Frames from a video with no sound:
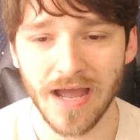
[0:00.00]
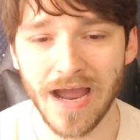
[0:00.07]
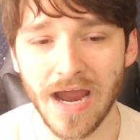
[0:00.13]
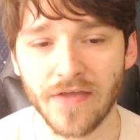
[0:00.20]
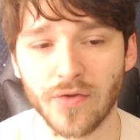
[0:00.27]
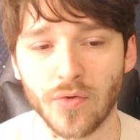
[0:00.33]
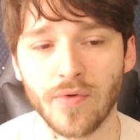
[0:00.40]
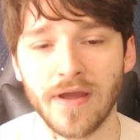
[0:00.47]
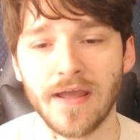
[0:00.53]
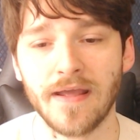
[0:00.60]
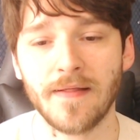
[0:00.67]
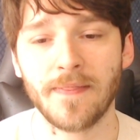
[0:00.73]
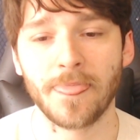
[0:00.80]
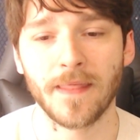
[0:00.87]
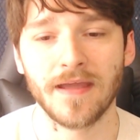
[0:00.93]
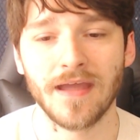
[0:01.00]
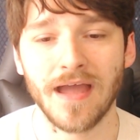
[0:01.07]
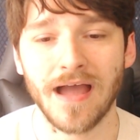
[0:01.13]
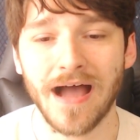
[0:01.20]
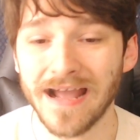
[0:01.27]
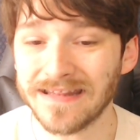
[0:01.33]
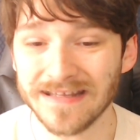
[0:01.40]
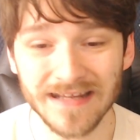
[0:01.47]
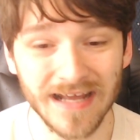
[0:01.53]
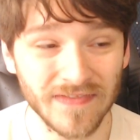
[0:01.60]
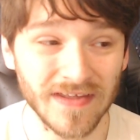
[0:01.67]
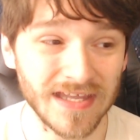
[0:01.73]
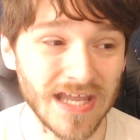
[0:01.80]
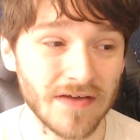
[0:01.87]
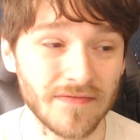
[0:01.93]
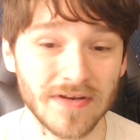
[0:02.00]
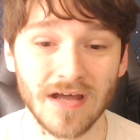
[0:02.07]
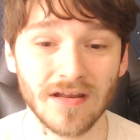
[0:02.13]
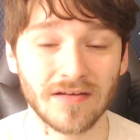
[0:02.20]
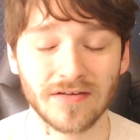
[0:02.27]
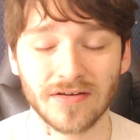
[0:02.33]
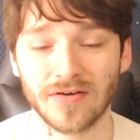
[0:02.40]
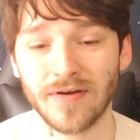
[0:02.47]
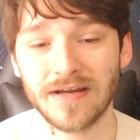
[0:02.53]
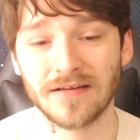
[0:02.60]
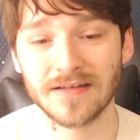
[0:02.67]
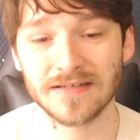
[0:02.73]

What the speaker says: Either way, I did not think Kevin Holland looked great.